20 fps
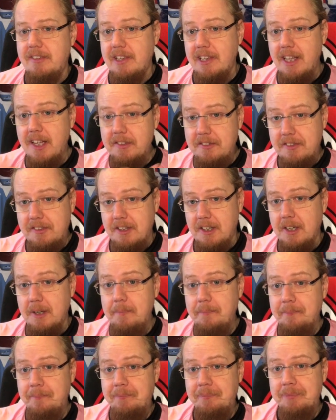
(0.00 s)

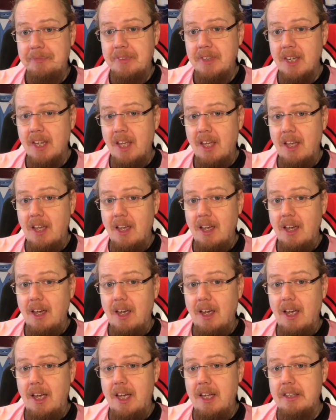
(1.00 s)
Leicester.
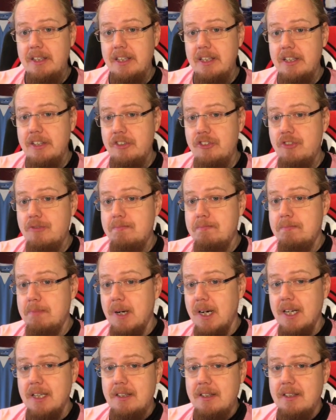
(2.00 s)
And then
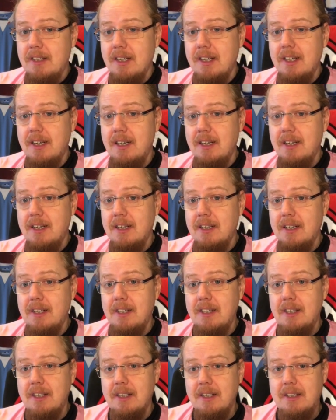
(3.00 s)

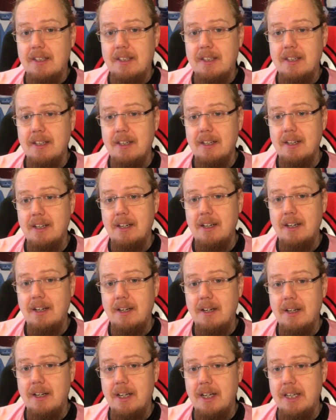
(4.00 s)
Spartak
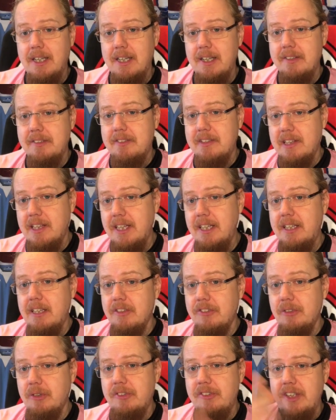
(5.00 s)
uh, against
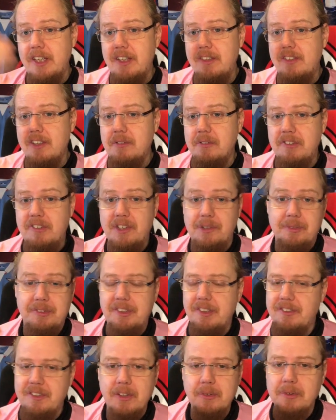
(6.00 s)
Legia. So it's 8 7 7
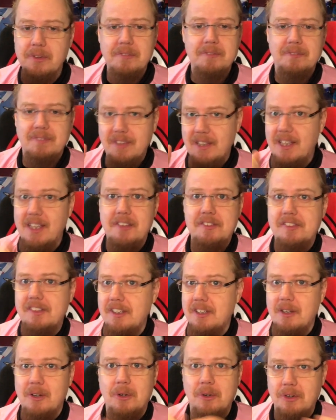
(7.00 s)
6. No,
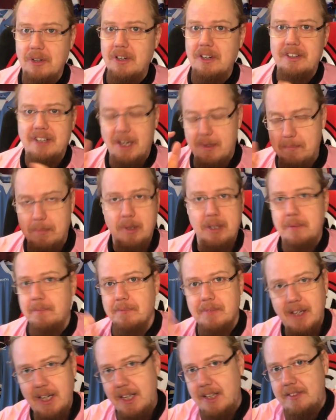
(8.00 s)
Leicester or Napoli.
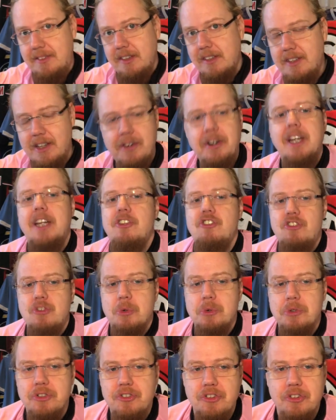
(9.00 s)
It's a direct
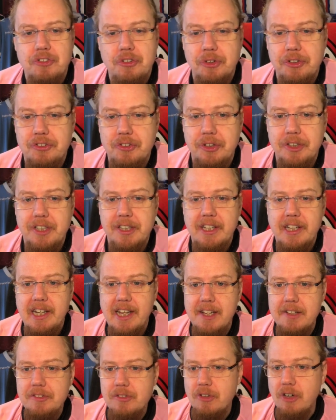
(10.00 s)
shoot, shoot, shoot, shoot in the
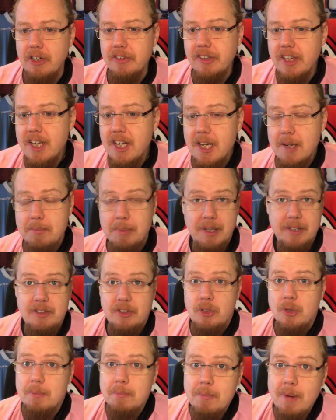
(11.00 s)
last round, but
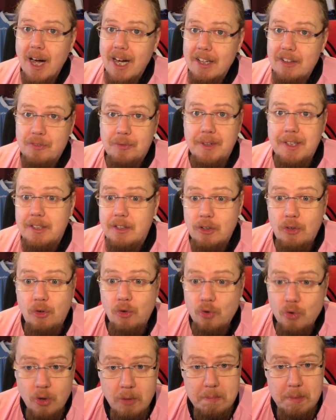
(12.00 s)
you might win the
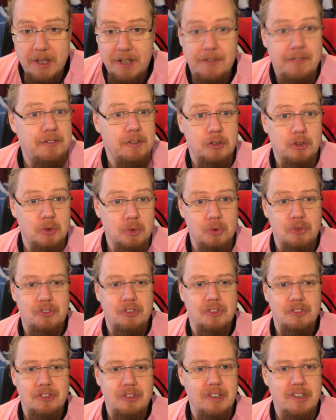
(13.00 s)
group if you do
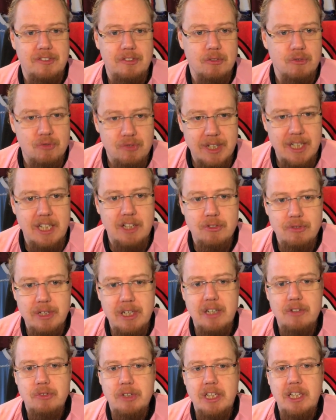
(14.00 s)
so. So it's a really,
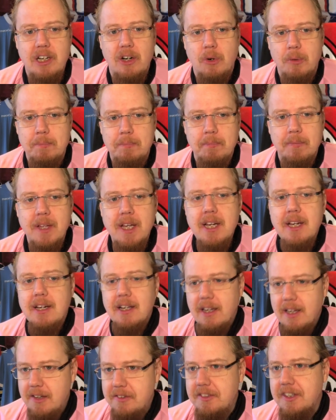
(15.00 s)
really, really open.
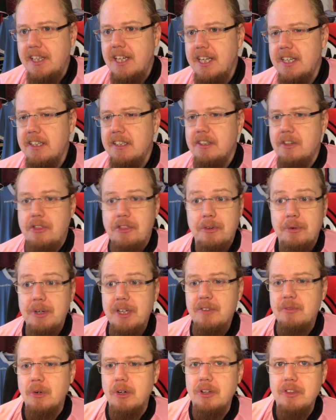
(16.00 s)
Leicester getting the
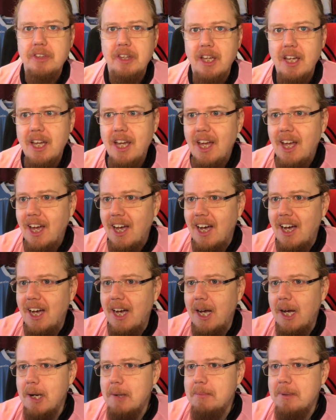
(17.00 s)
3 1.
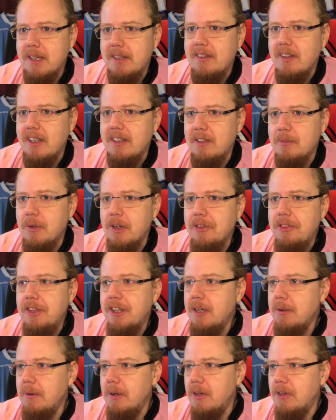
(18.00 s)
Uh, but the one
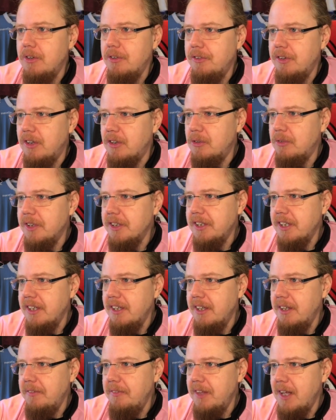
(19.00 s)
thing over
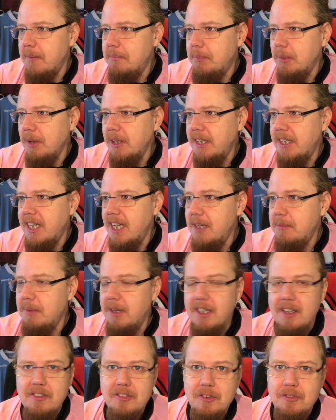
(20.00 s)
the Napoli game
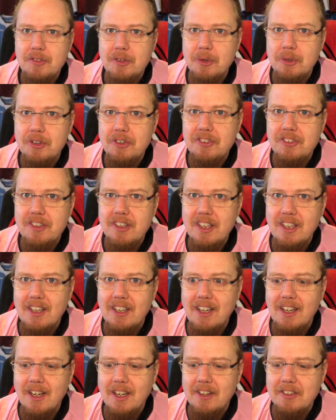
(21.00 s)
is, of course,
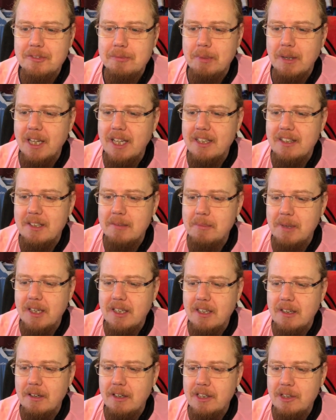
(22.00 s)
uh, Spalletti
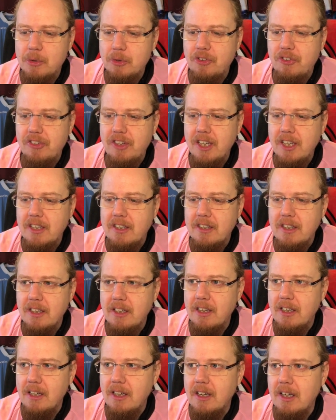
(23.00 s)
making a huge thing.
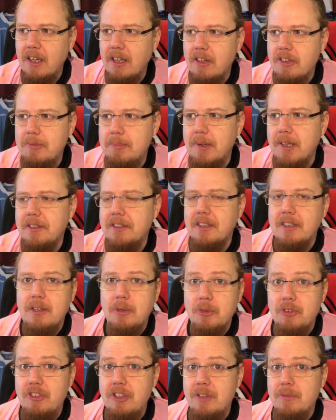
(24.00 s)
The Sparta
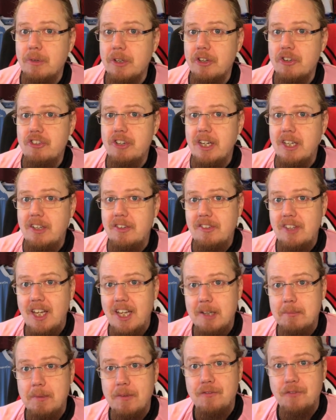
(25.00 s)
coach didn't want to shake his
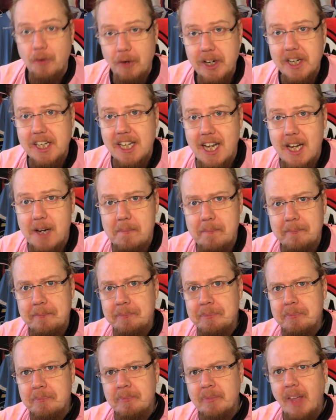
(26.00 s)
hand before the game,
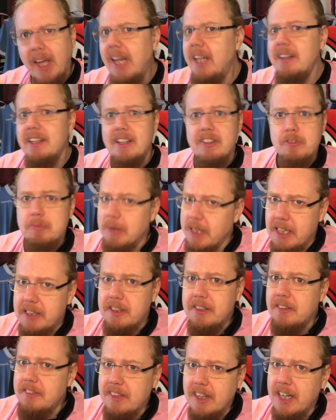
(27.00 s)
and then
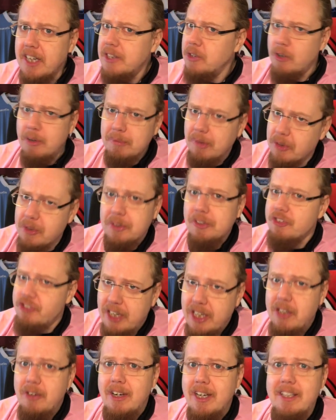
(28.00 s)
Spalletti decided, no, I'm not going to
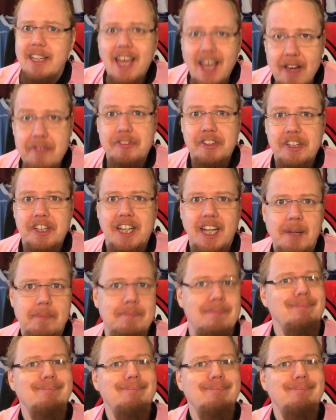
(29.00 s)
shake your hand after the game.